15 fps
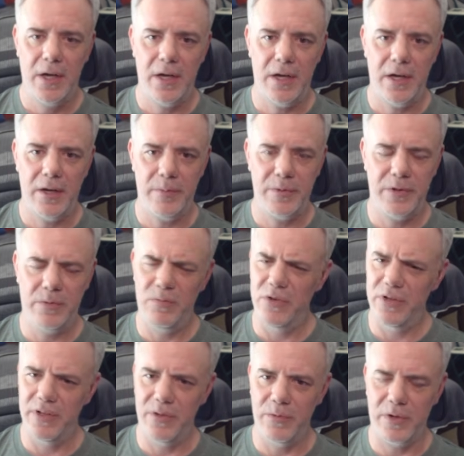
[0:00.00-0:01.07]
But
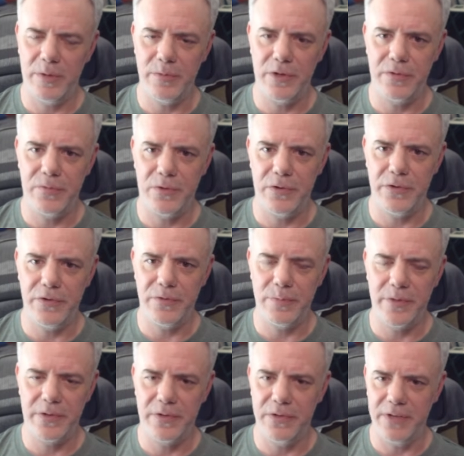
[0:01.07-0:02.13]
really, what I'm looking for are those
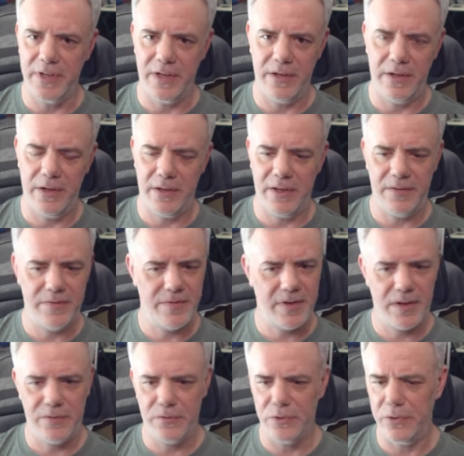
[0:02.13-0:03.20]
mythical and that
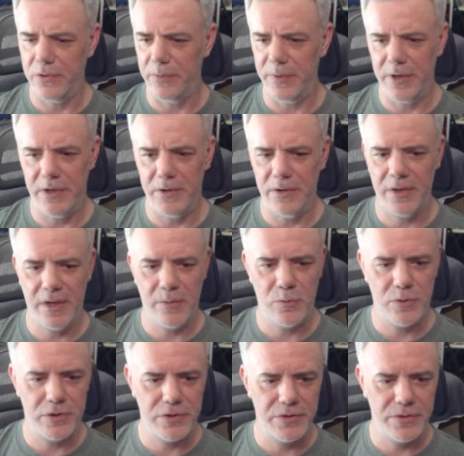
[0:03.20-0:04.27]
5-roll. Man, I only got
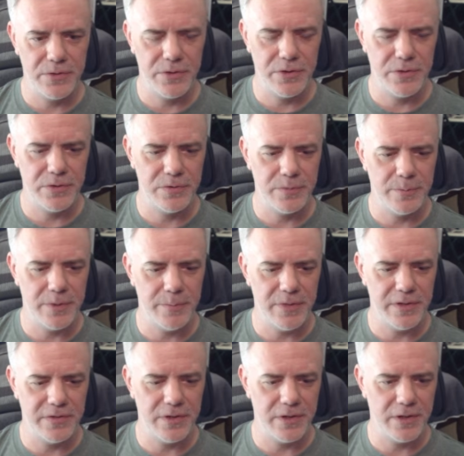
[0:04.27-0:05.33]
1 or 2 of those. It'd be
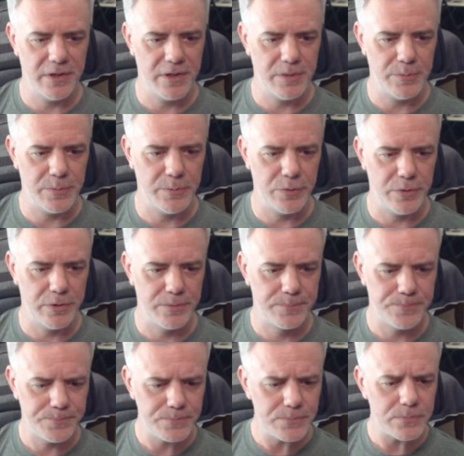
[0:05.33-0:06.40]
amazing to get a couple more.
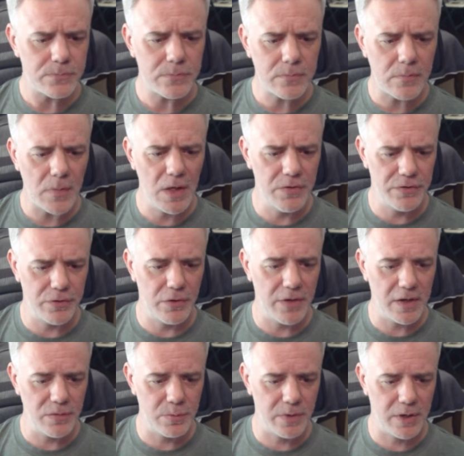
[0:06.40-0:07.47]
So
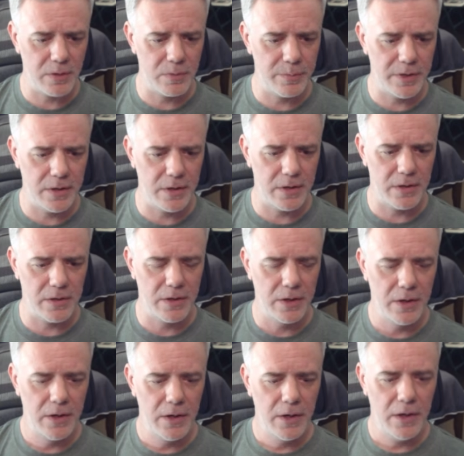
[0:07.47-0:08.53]
that's what I would be getting.
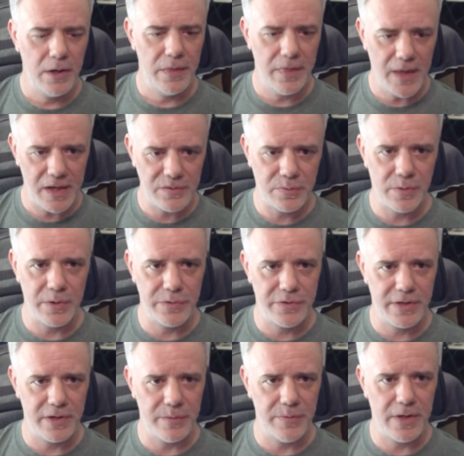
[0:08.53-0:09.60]
That's what I would
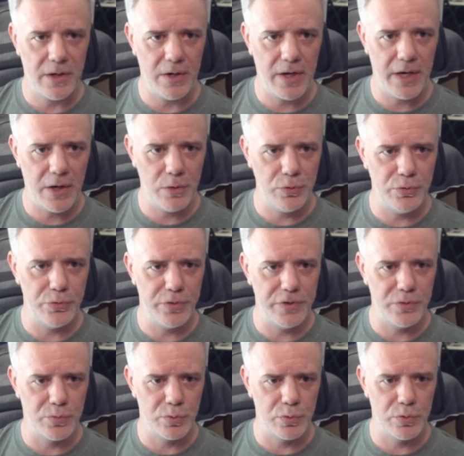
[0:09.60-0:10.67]
set up. Now, how do
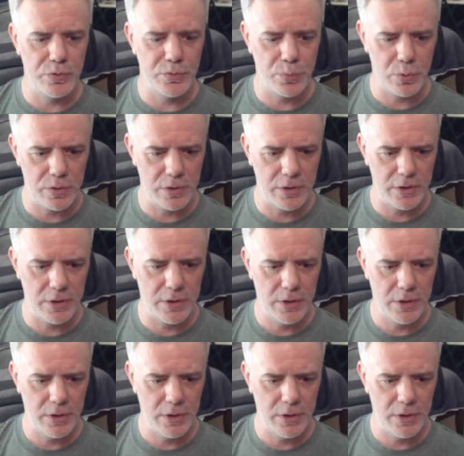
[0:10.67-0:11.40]
these rules work?